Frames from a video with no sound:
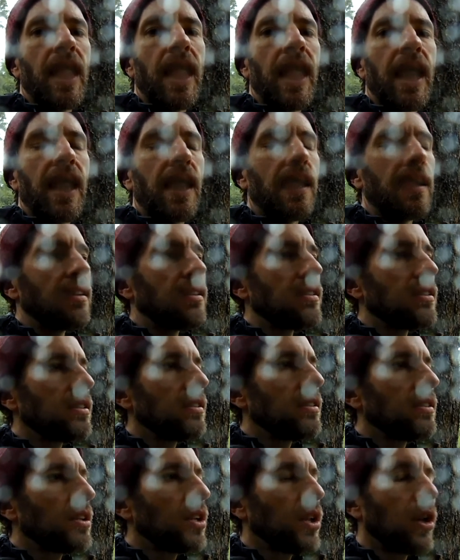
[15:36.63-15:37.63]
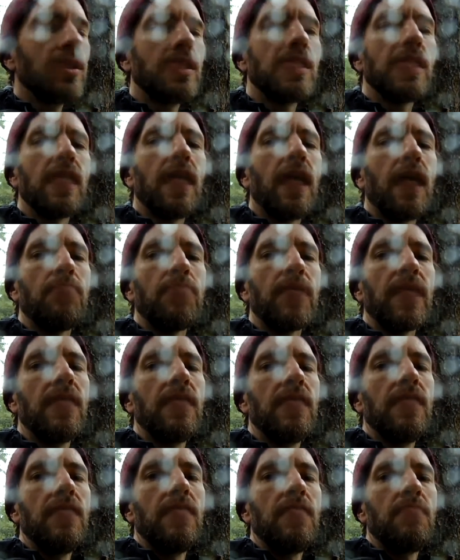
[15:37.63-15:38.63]
and closing up
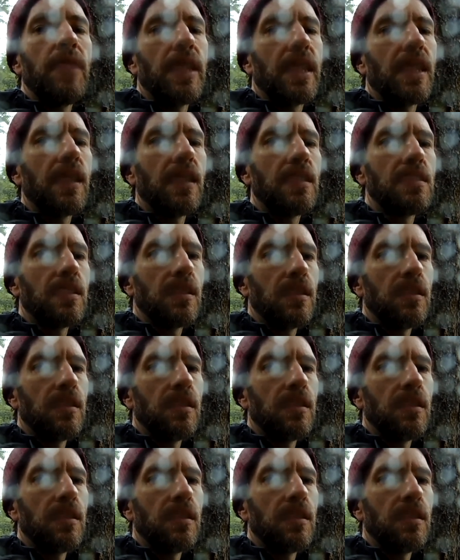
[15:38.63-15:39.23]
because